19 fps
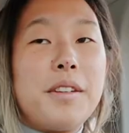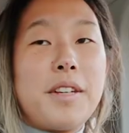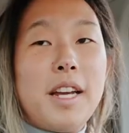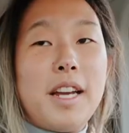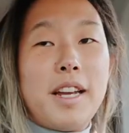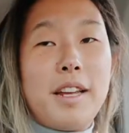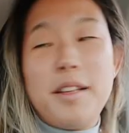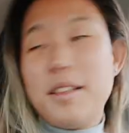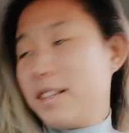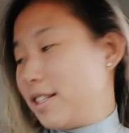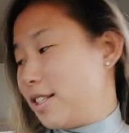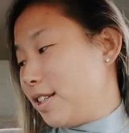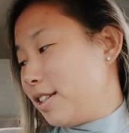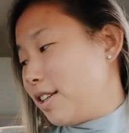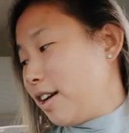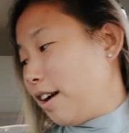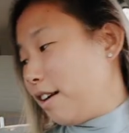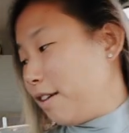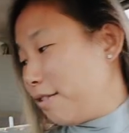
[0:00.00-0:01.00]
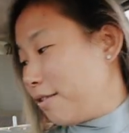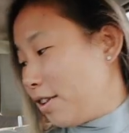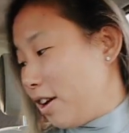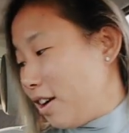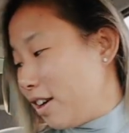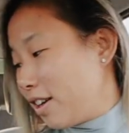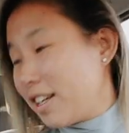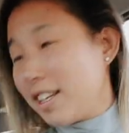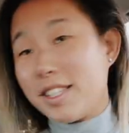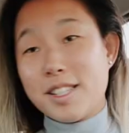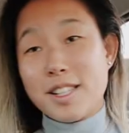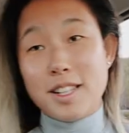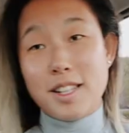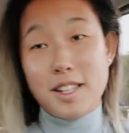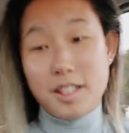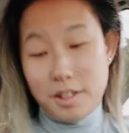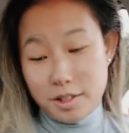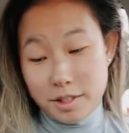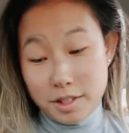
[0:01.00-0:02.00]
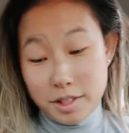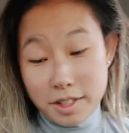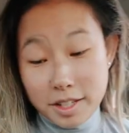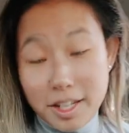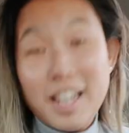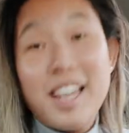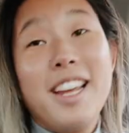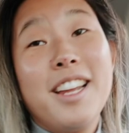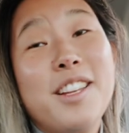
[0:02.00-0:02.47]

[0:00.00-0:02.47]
Okay, this entire vlog is literally